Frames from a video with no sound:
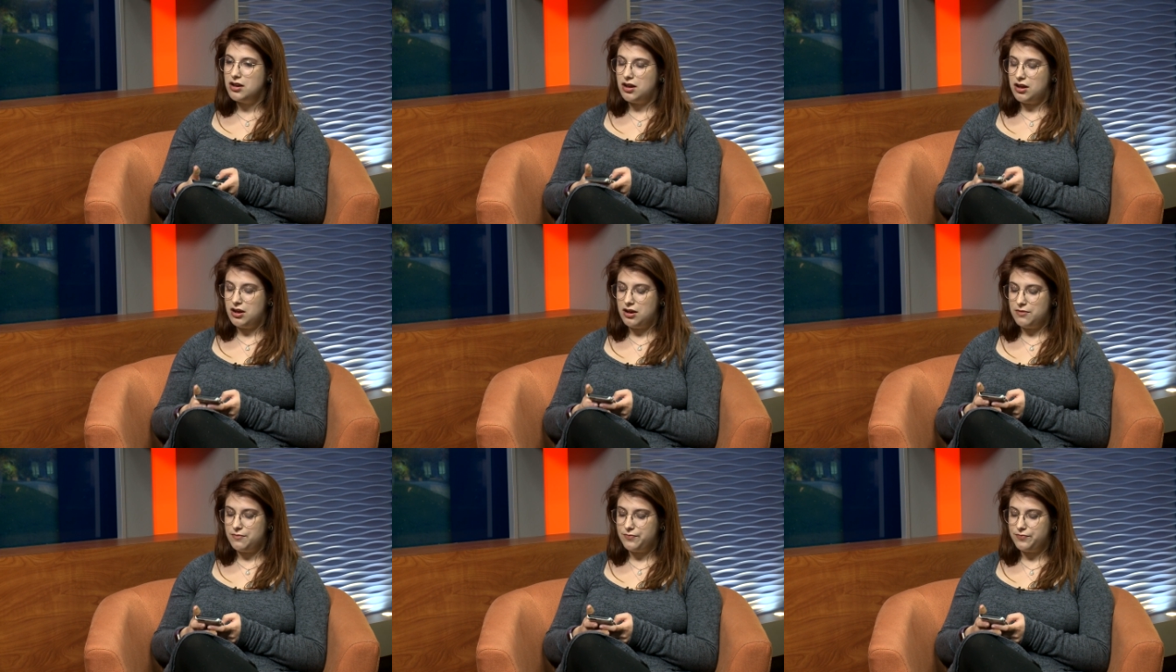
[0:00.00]

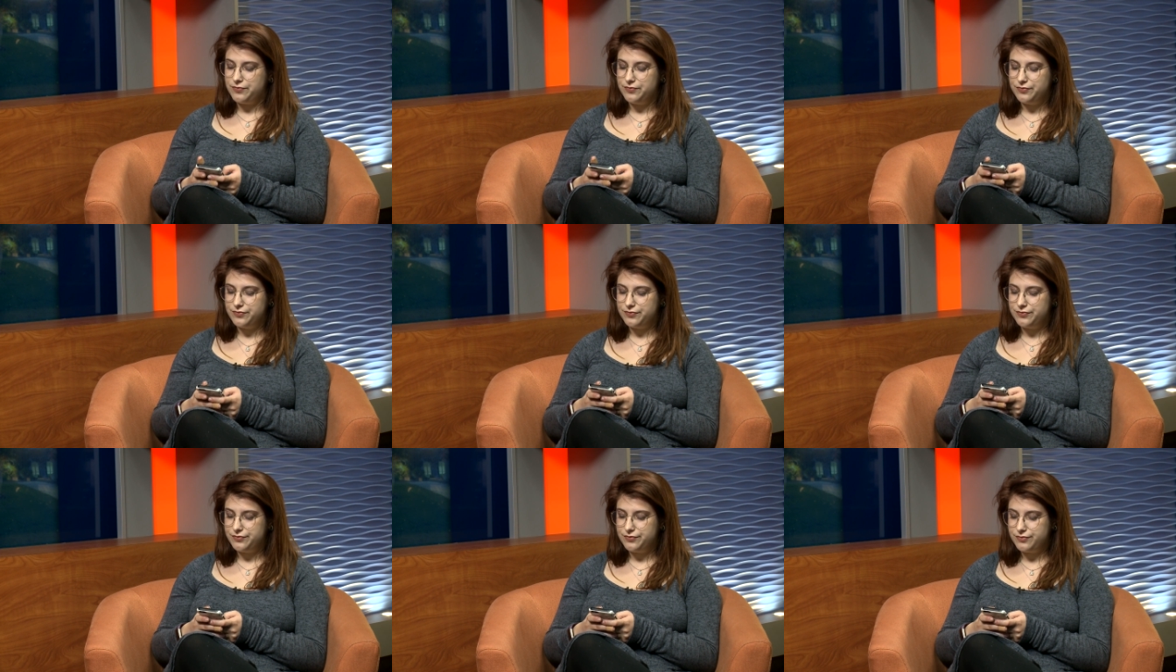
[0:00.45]
Um,
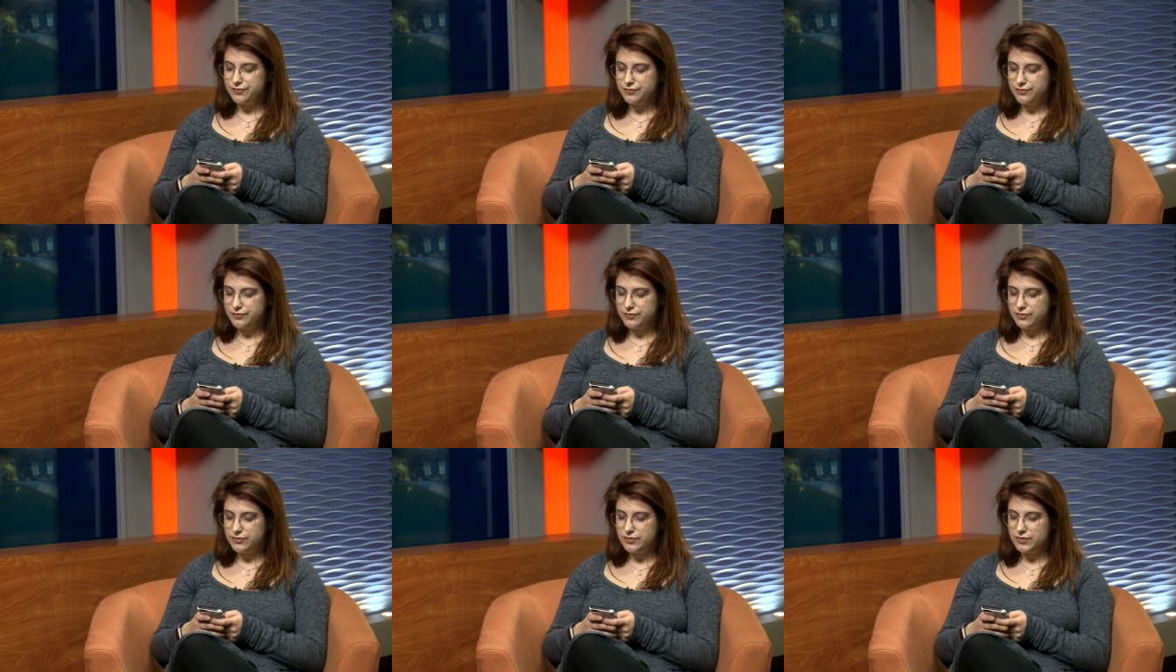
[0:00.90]

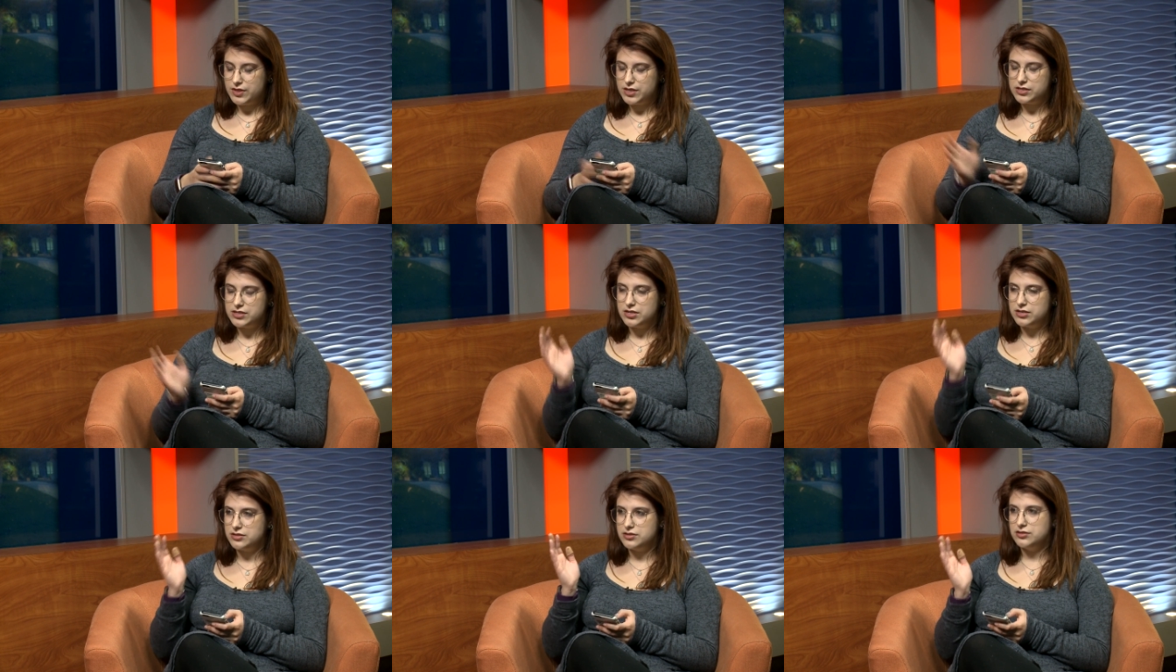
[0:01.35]

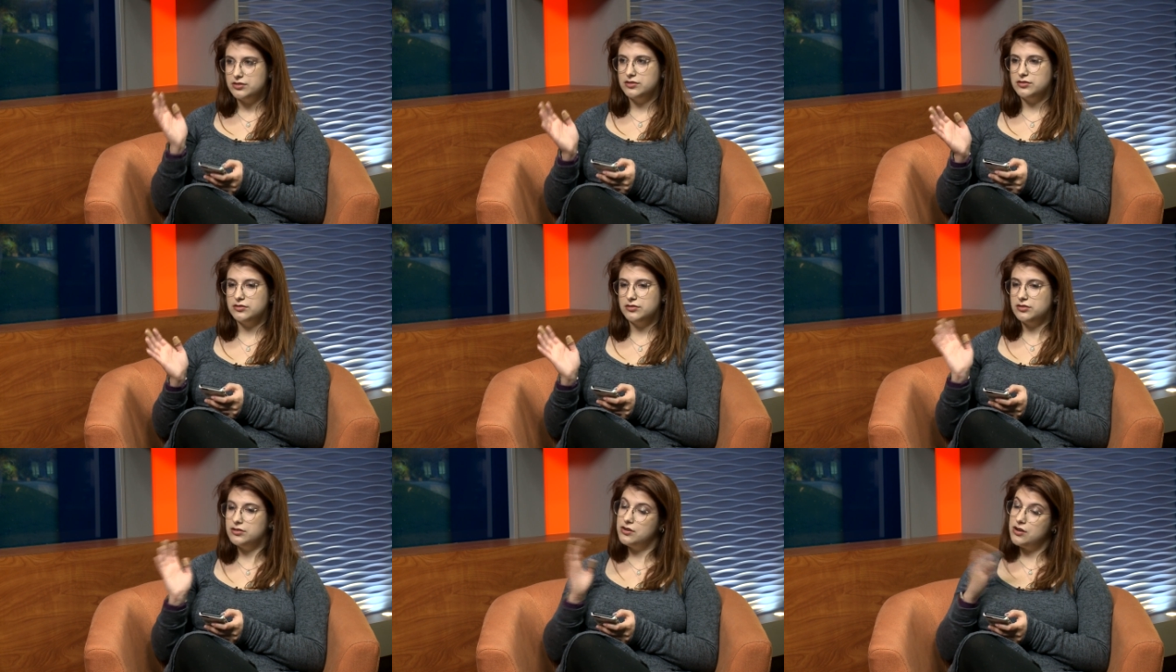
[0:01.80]
this is
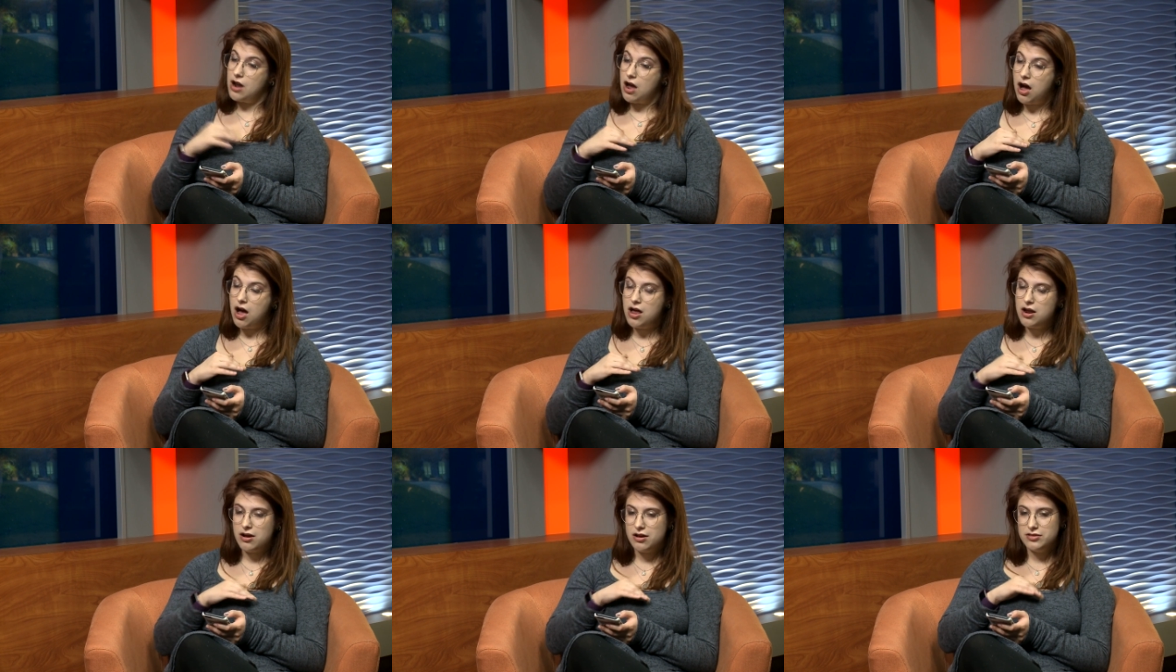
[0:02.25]

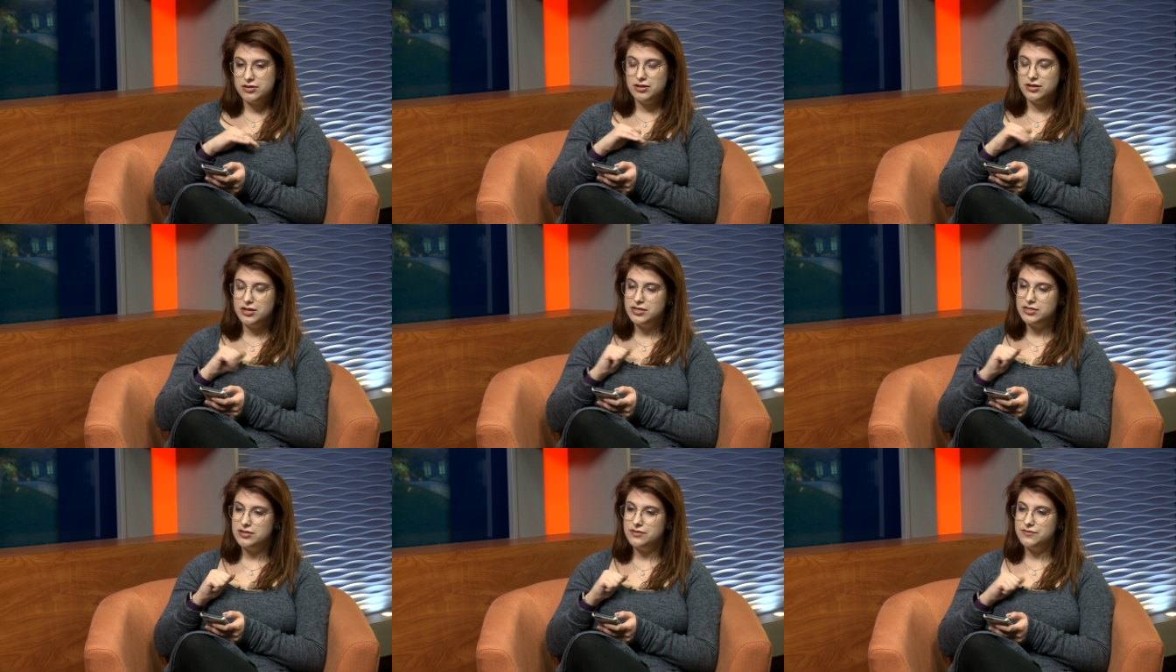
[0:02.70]
not on the
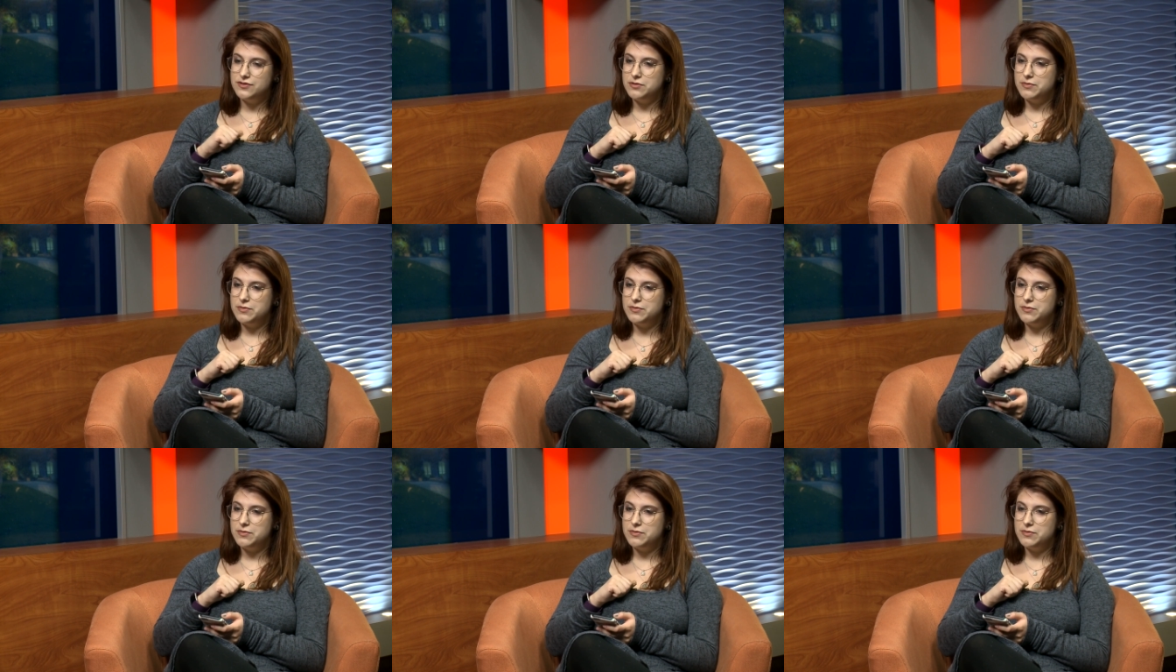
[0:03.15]
list of